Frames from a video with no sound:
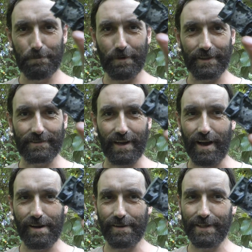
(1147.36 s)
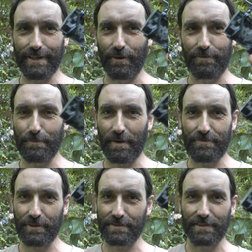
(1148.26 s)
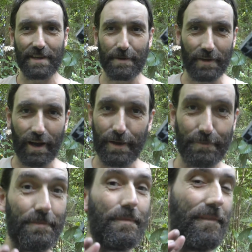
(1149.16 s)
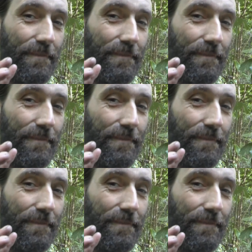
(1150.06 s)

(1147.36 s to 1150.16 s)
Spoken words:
but you know, for my first attempt, I am